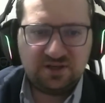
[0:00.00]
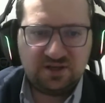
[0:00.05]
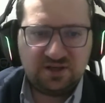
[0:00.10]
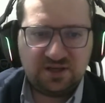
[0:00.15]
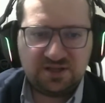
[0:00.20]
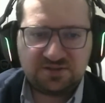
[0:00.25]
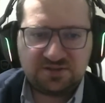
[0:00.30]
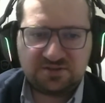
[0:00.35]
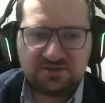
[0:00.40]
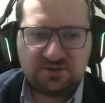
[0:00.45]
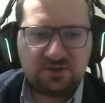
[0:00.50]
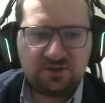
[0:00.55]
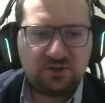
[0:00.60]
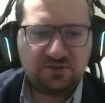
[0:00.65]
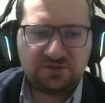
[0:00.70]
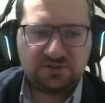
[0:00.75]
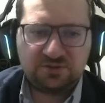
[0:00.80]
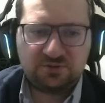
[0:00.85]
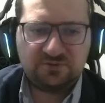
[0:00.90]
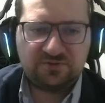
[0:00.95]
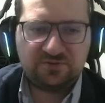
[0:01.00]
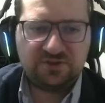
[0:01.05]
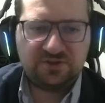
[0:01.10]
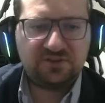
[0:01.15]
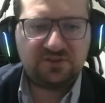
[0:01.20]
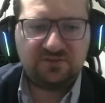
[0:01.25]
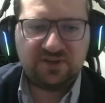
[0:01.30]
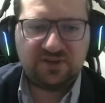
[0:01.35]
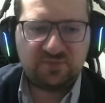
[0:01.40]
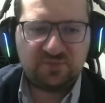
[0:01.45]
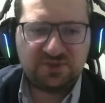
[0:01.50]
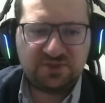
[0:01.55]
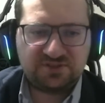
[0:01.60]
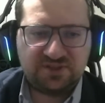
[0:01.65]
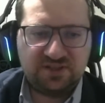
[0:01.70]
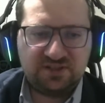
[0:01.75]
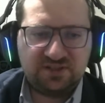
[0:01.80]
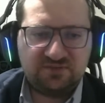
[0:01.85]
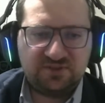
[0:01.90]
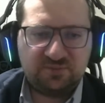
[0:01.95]
it's closer to
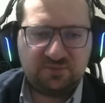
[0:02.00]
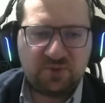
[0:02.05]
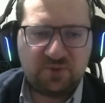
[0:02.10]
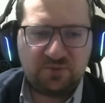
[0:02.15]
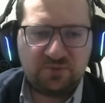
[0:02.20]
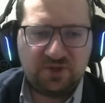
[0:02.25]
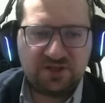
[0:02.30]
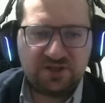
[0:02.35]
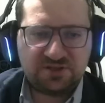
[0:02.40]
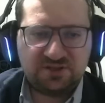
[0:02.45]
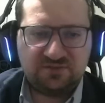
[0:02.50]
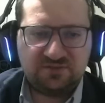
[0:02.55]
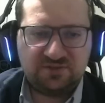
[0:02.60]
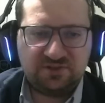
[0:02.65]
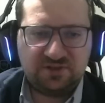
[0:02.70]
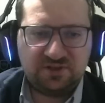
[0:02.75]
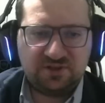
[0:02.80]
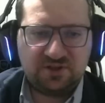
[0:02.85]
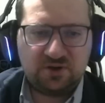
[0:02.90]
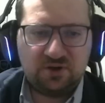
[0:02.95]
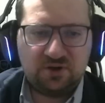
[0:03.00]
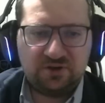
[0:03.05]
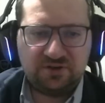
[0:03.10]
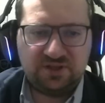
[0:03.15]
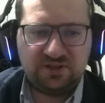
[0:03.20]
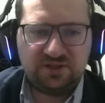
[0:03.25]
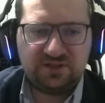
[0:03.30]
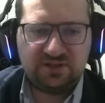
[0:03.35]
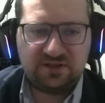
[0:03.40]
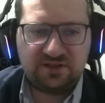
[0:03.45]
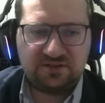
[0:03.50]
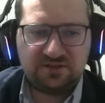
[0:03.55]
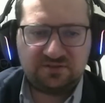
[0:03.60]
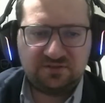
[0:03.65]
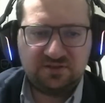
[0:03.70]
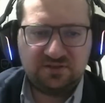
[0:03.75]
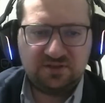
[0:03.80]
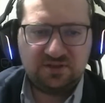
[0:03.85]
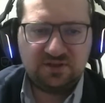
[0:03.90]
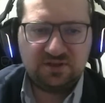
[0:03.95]
45% of the population of the colony, and that
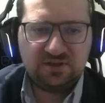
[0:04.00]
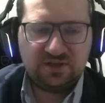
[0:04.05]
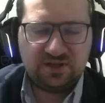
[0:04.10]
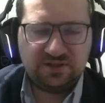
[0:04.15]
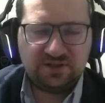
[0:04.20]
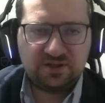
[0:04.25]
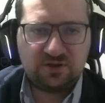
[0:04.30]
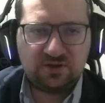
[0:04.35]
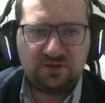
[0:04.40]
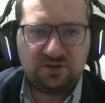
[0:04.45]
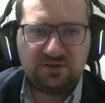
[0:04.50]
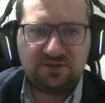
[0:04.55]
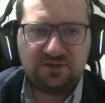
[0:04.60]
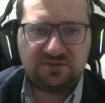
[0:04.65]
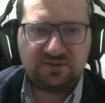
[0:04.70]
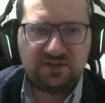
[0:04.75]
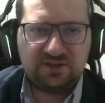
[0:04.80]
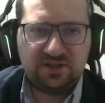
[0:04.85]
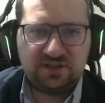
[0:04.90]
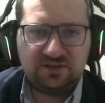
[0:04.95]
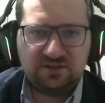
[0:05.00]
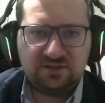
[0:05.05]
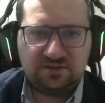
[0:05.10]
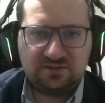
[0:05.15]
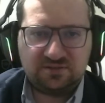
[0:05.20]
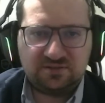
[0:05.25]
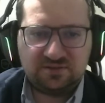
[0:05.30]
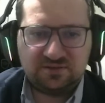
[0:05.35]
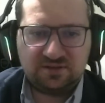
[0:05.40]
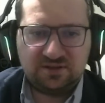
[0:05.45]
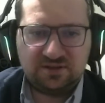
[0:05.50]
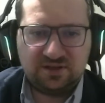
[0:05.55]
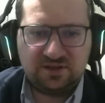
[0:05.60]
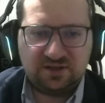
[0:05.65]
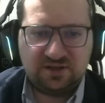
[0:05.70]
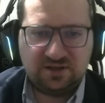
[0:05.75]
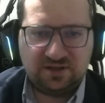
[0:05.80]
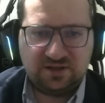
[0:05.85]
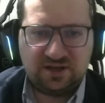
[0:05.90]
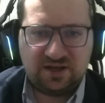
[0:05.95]
is in the colonies, and
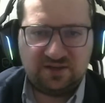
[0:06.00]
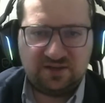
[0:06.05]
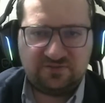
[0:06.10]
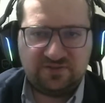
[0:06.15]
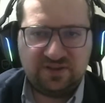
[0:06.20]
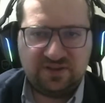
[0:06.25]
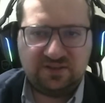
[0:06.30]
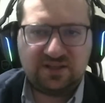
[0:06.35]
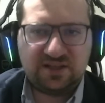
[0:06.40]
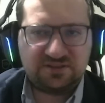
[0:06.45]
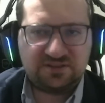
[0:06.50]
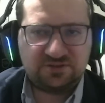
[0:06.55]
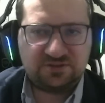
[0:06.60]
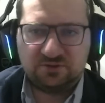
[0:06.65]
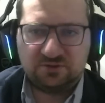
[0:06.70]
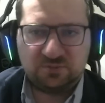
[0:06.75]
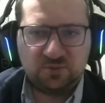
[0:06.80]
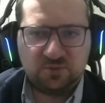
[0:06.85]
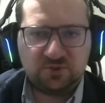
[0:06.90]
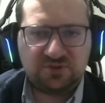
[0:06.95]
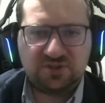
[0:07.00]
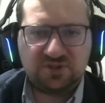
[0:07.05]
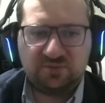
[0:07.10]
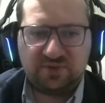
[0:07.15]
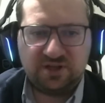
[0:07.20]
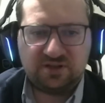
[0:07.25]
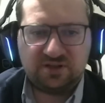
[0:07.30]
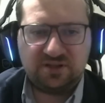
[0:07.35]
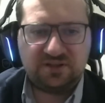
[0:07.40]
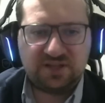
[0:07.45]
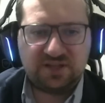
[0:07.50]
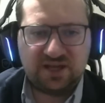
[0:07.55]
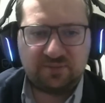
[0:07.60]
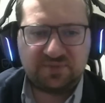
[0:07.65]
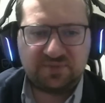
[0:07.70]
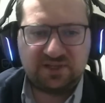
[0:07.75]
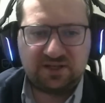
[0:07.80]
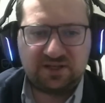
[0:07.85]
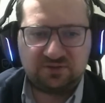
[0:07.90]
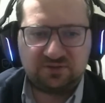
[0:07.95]
I think that's almost completely
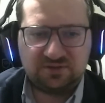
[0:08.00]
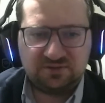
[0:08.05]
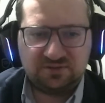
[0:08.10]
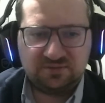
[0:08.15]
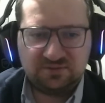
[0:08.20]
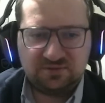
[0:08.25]
tapped out.